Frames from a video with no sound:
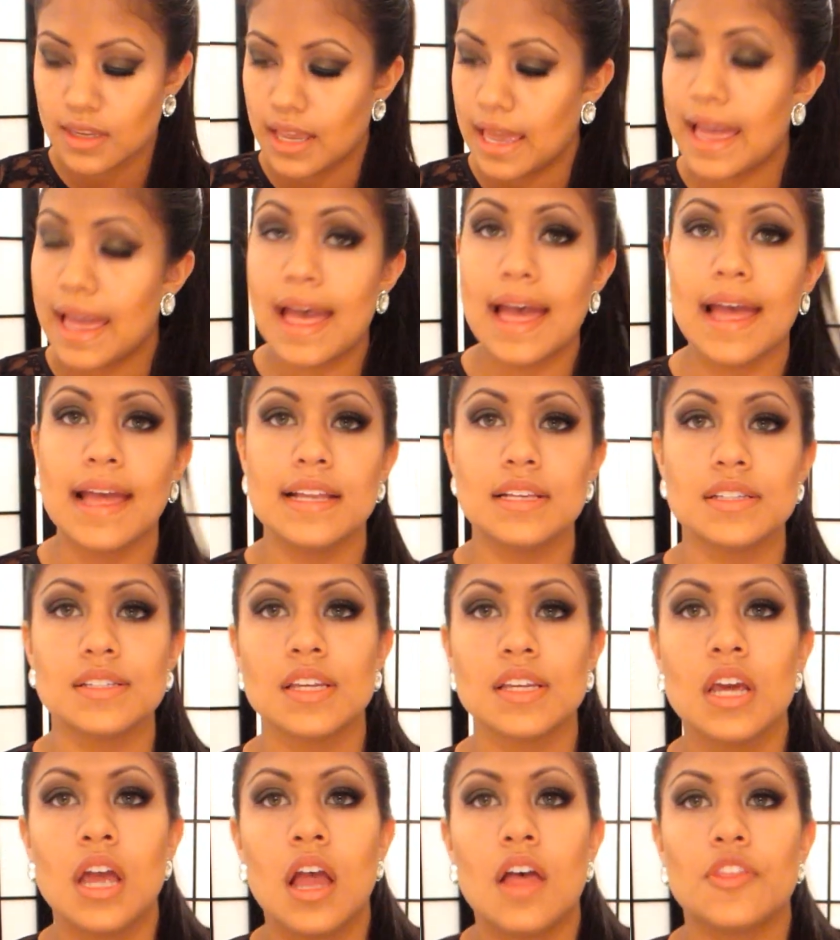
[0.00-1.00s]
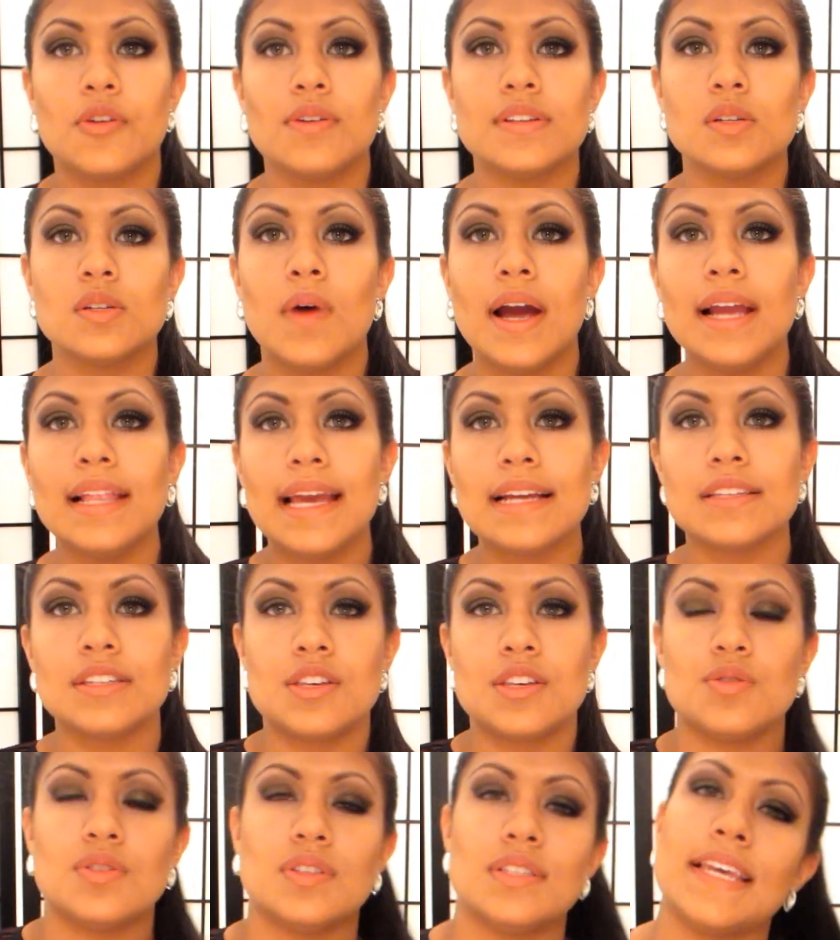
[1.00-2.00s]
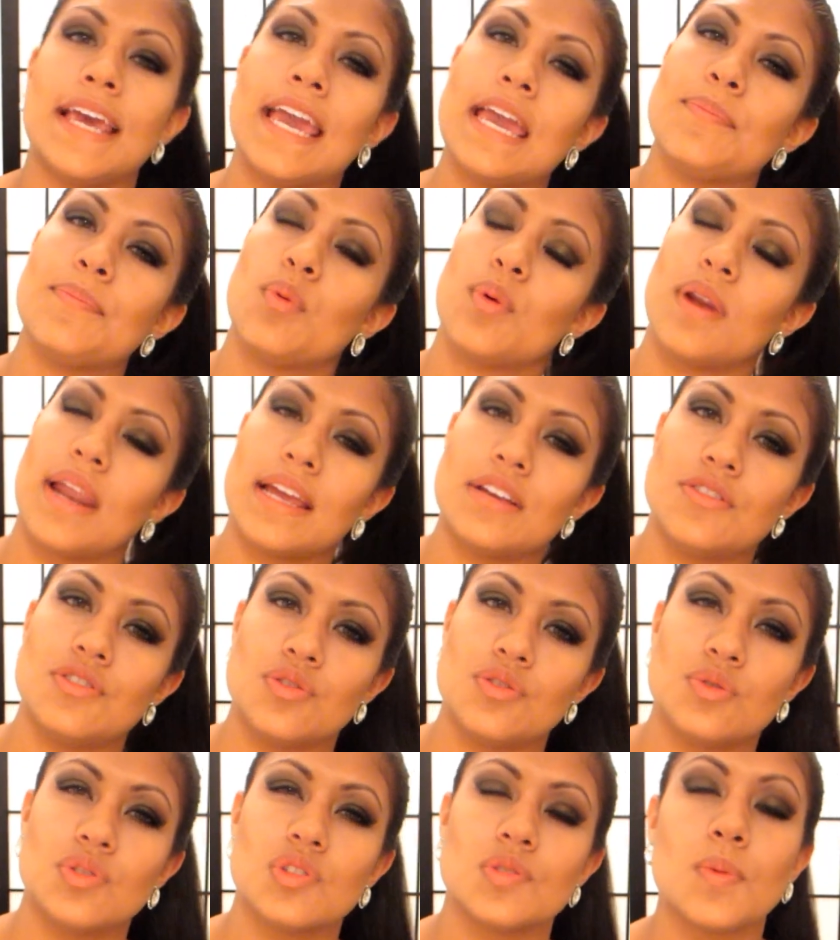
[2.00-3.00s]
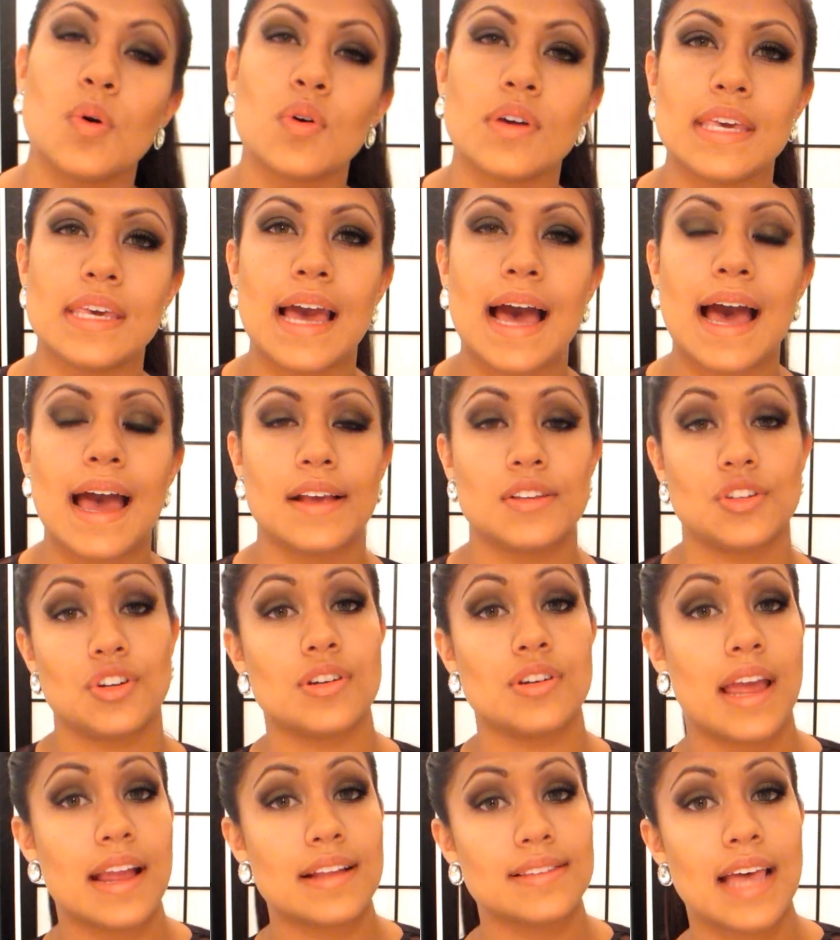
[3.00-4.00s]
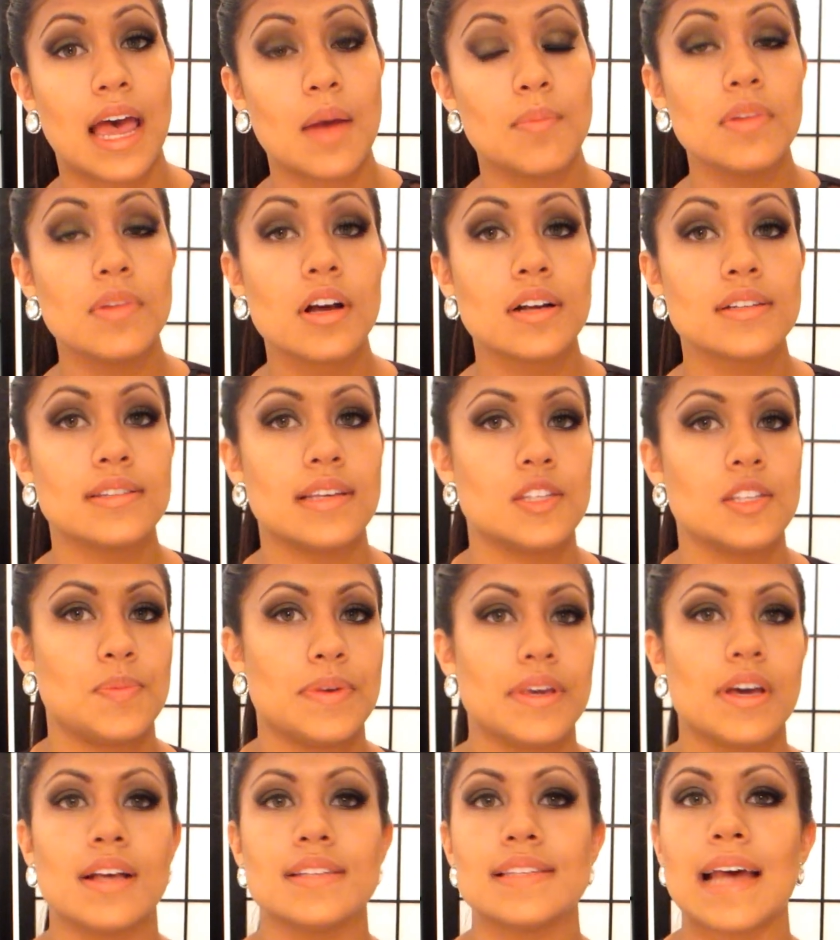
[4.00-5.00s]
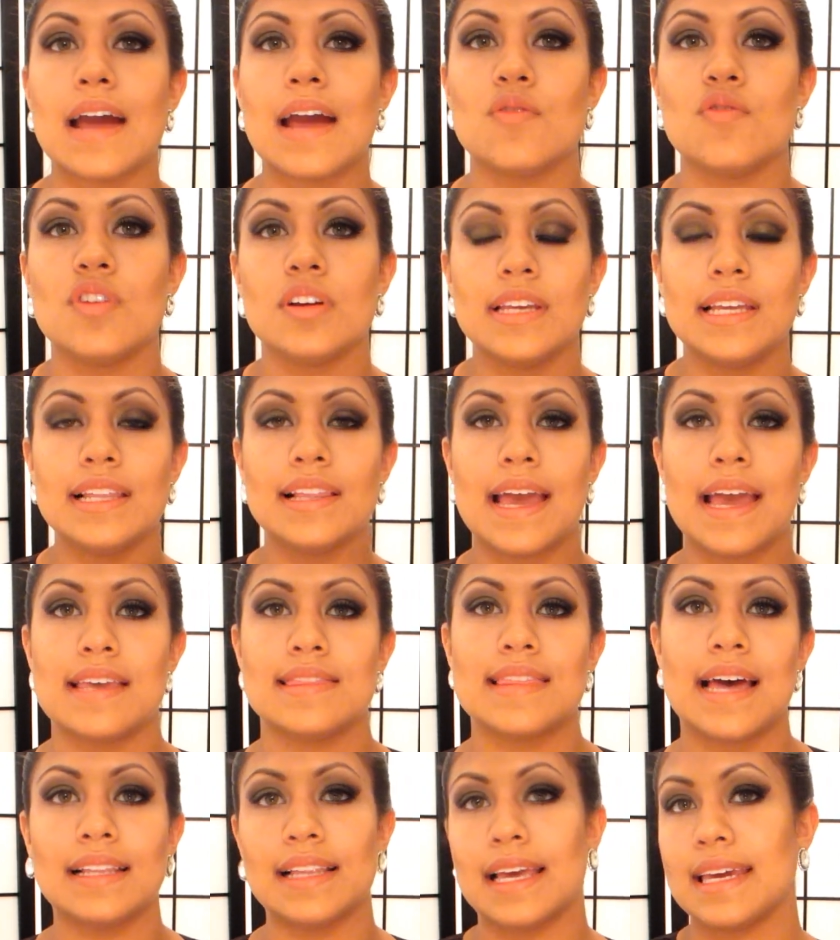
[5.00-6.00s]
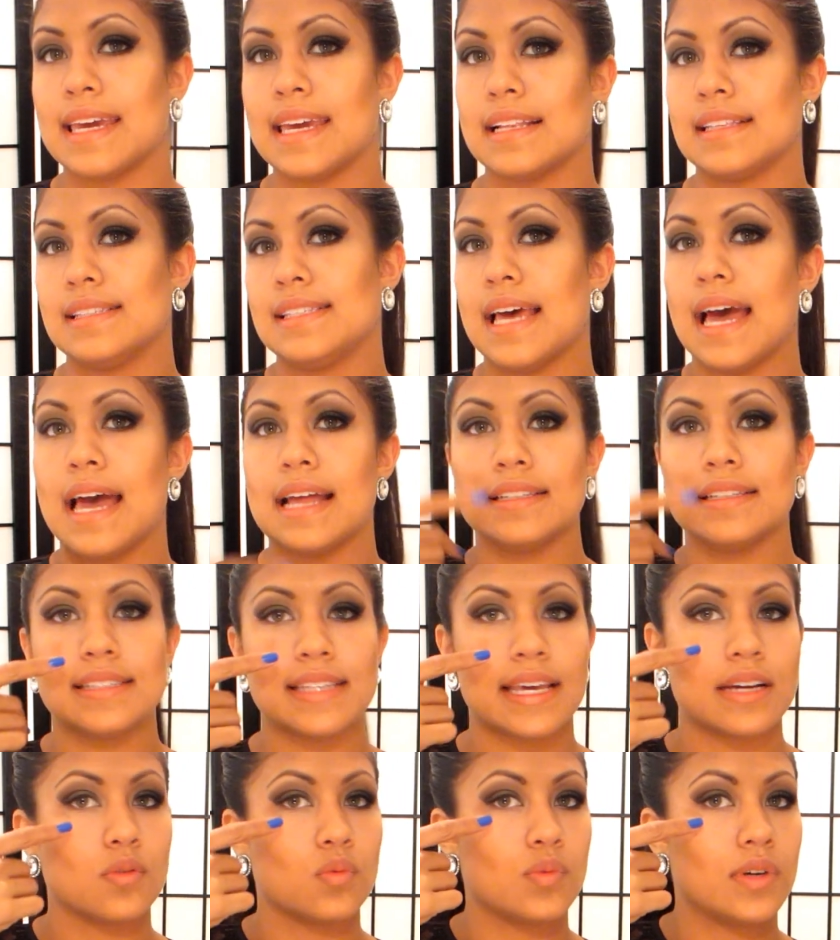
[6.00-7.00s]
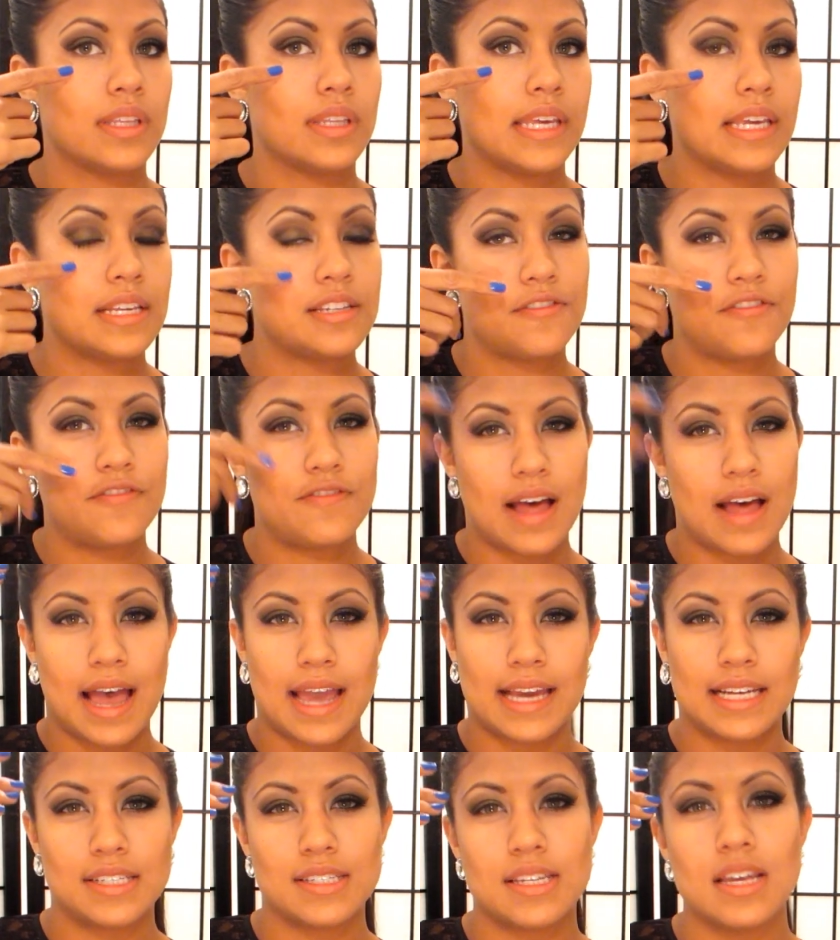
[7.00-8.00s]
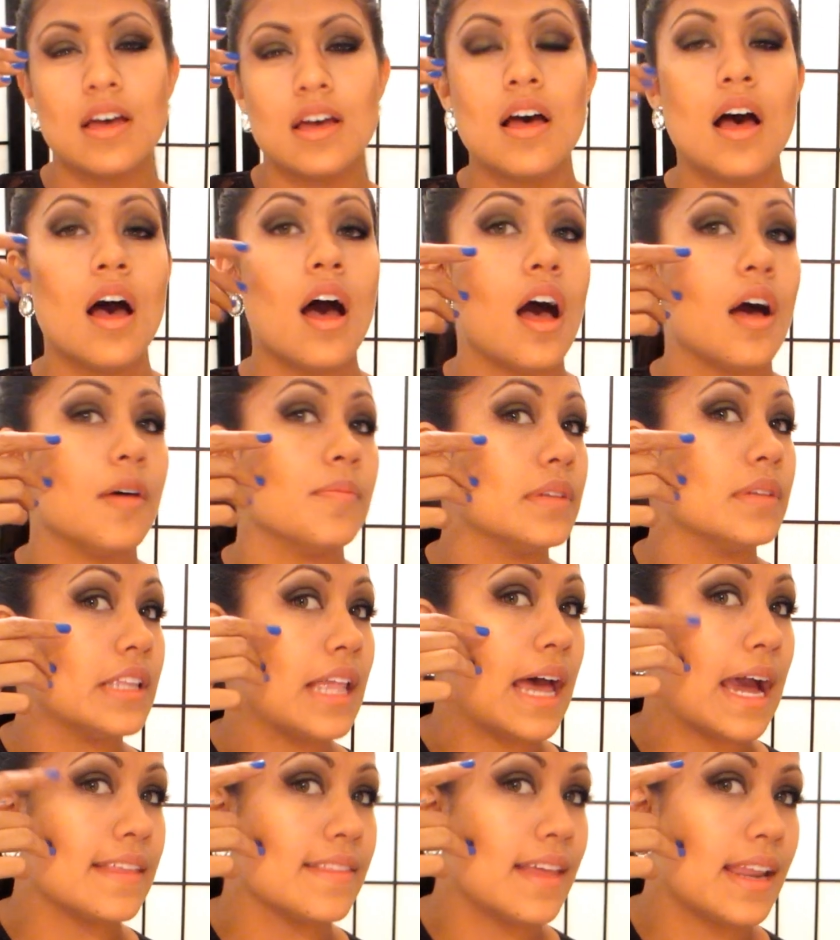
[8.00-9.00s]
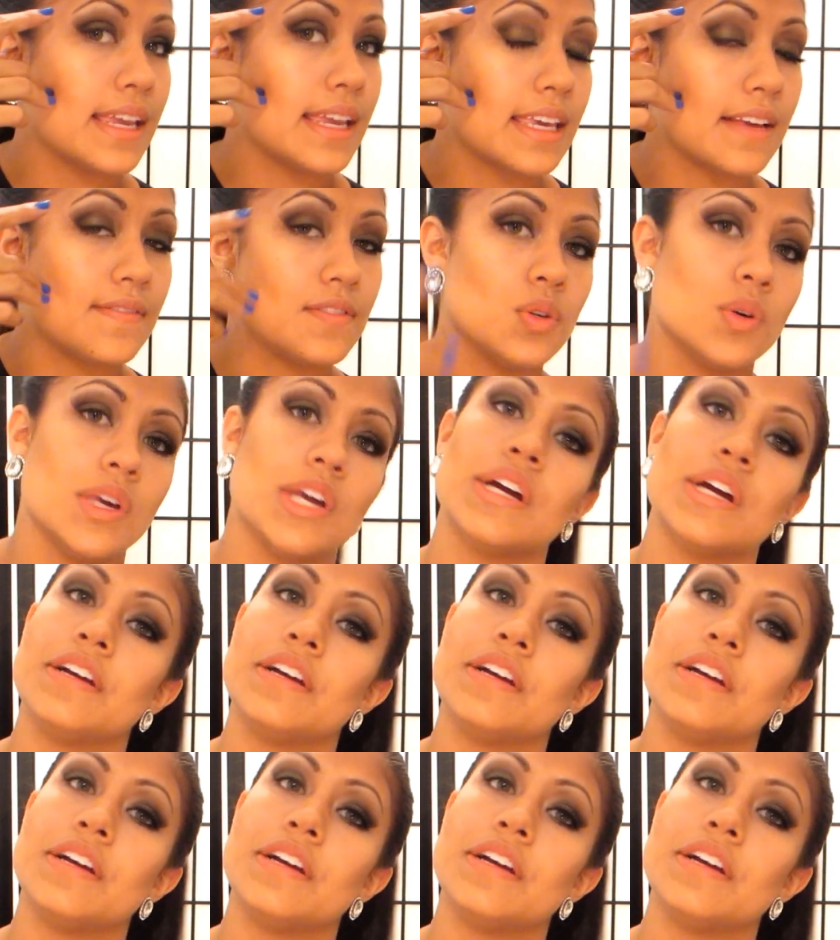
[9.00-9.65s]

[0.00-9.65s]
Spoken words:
And the reason why I like to use tape when I do smoky eyes or nighttime looks is because I really like that like intense, like really defined line that it gives you here.